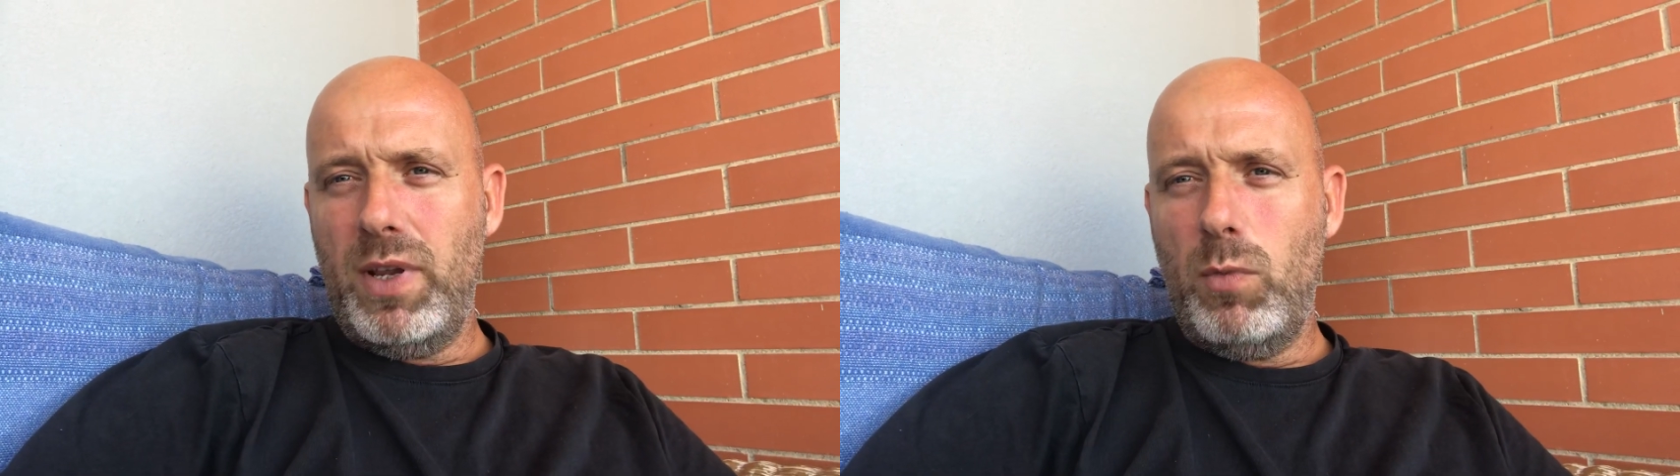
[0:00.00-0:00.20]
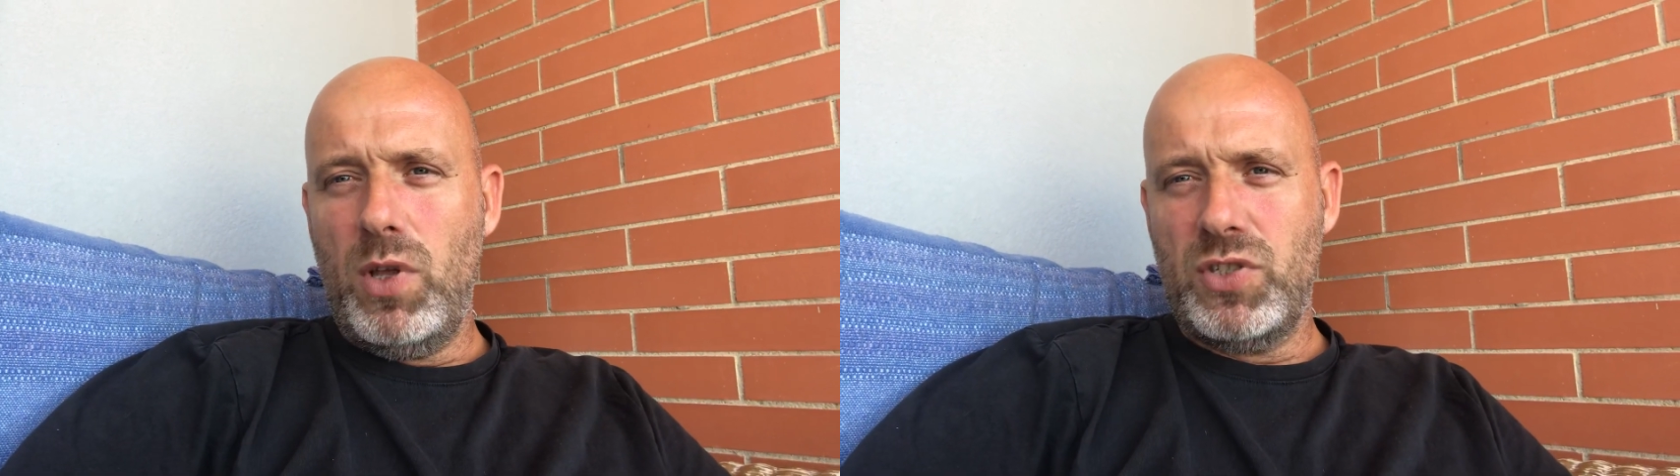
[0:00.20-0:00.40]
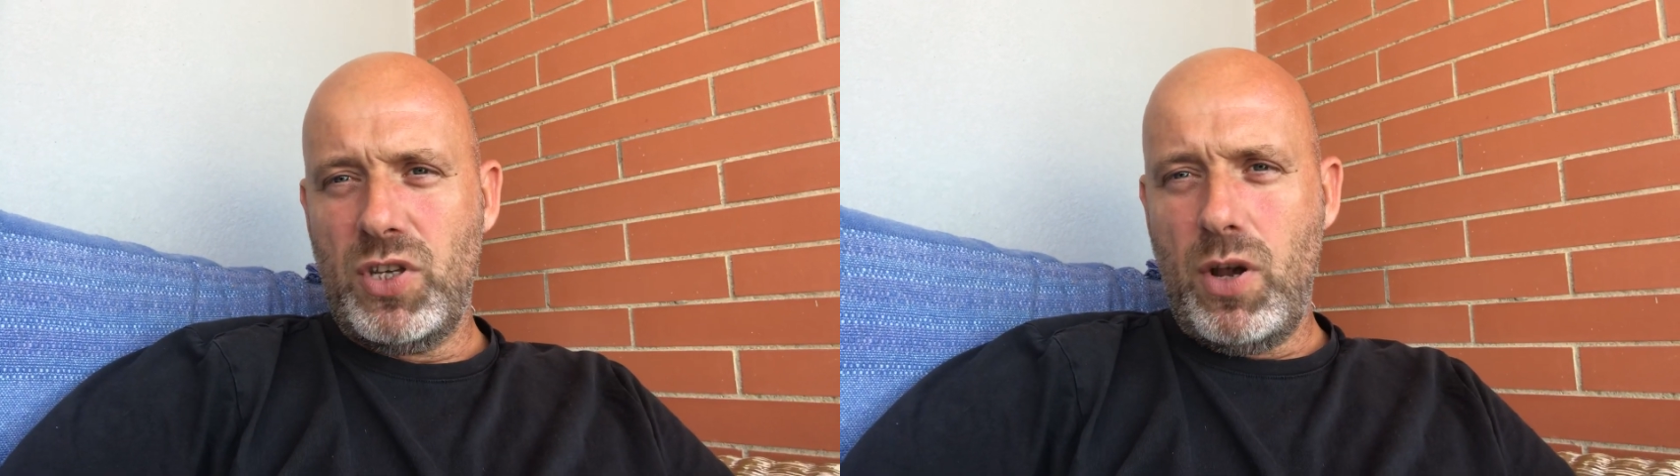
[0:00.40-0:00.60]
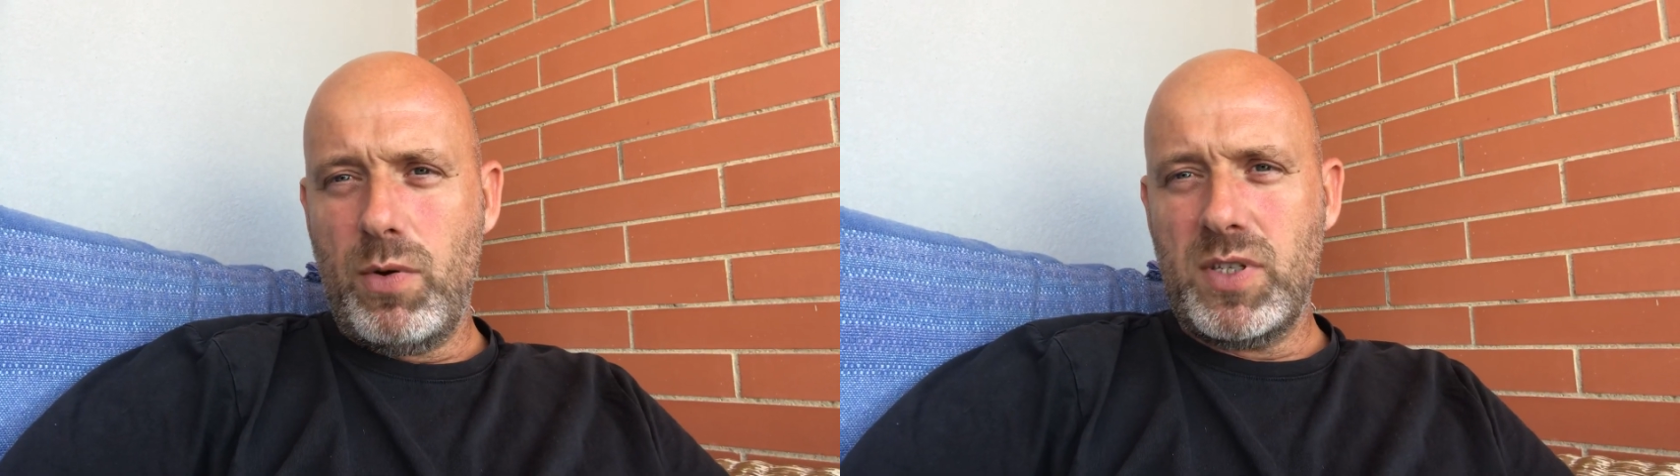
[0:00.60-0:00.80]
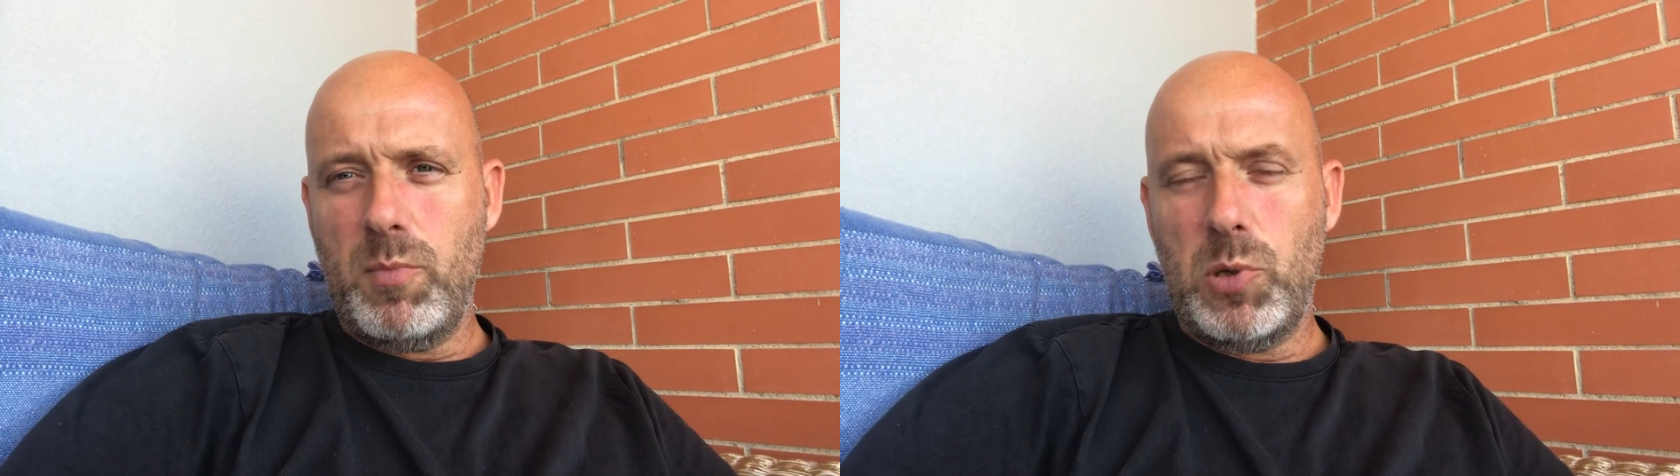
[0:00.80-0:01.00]
He'll want to know
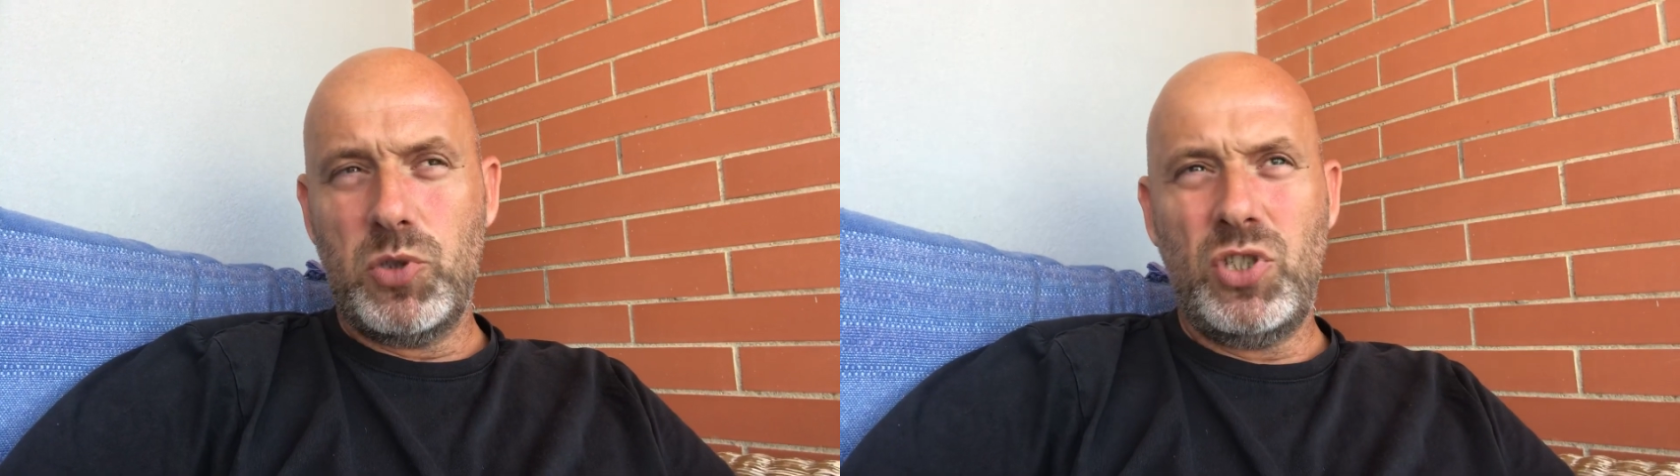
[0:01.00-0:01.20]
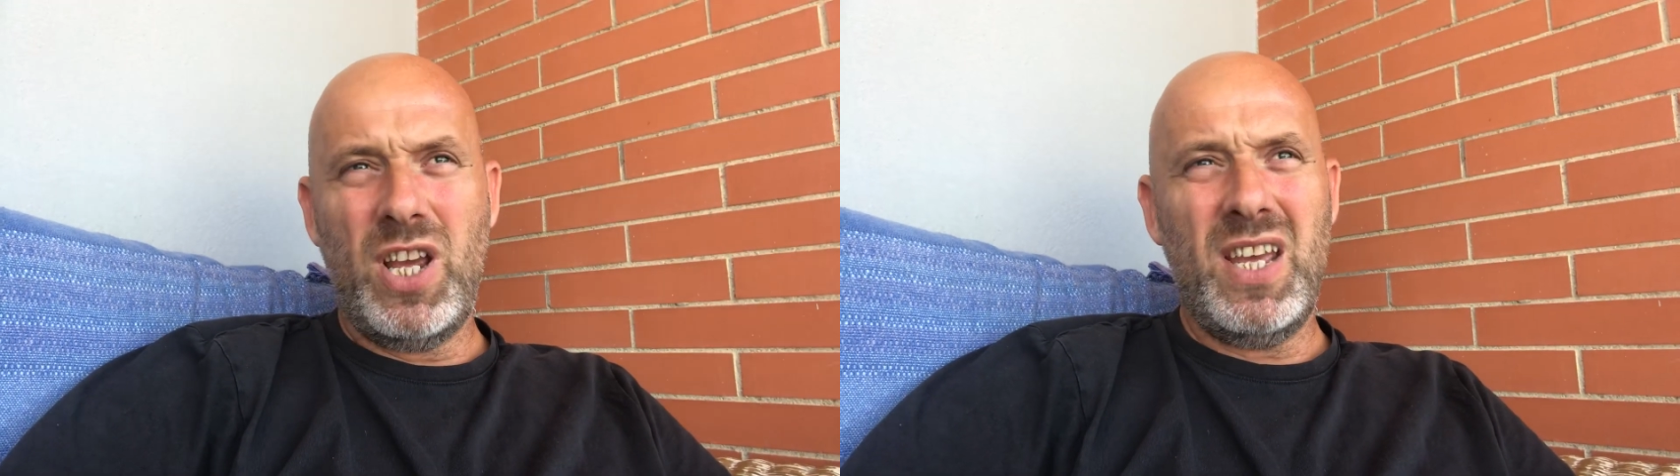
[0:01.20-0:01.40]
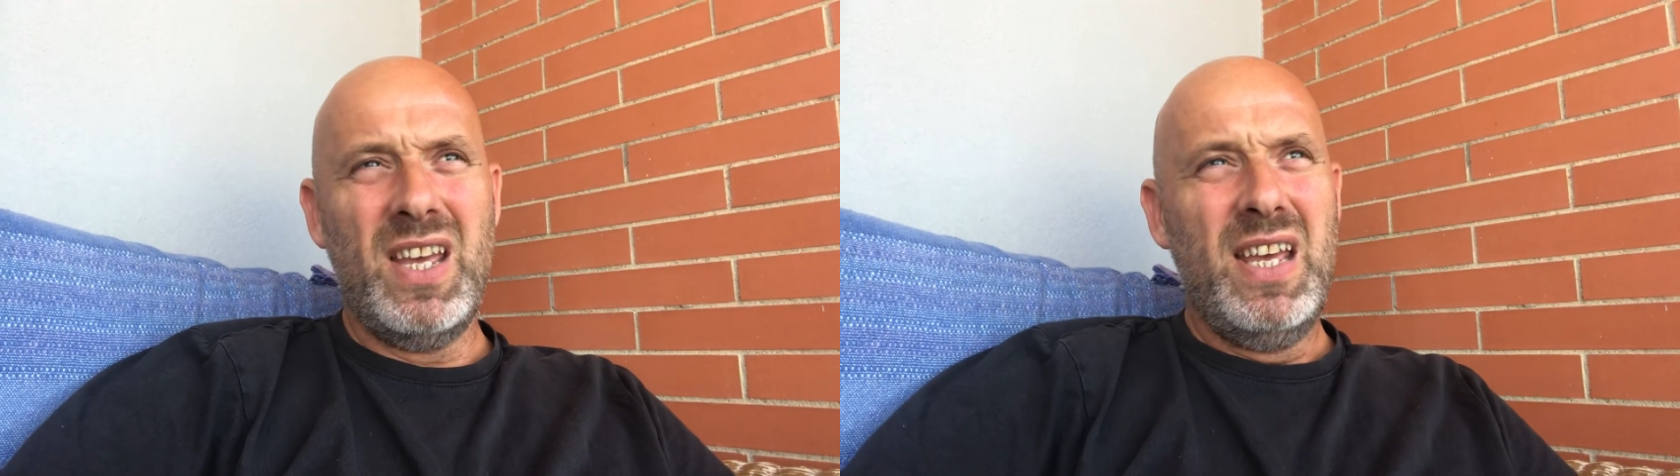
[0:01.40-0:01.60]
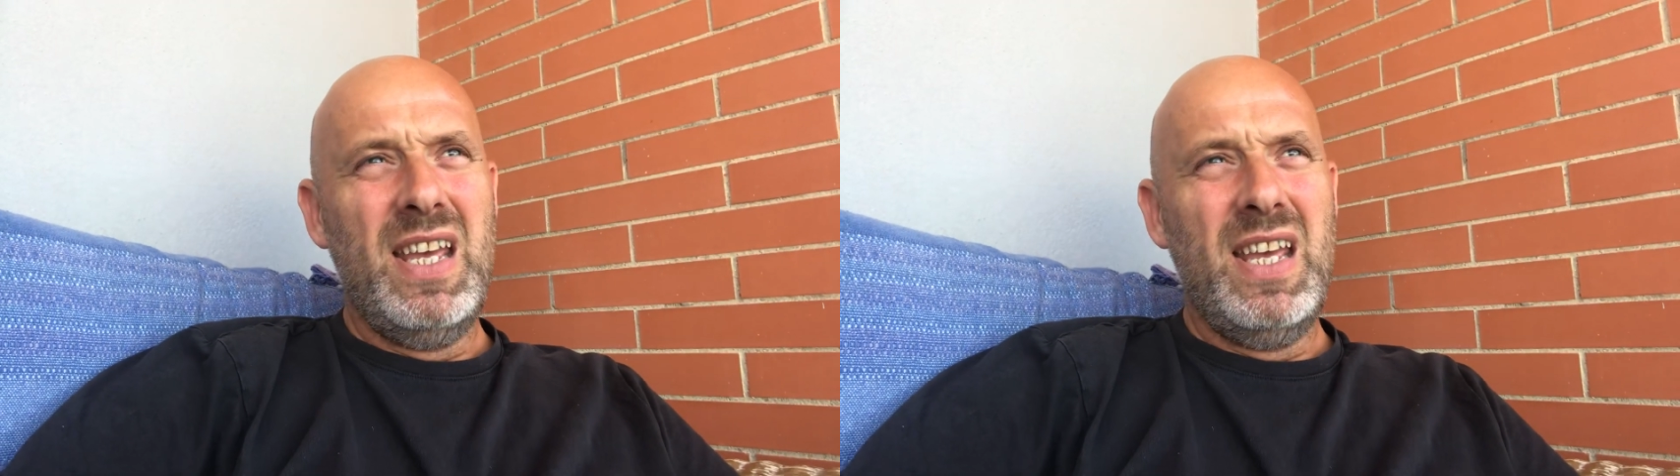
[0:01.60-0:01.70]
there's a budget,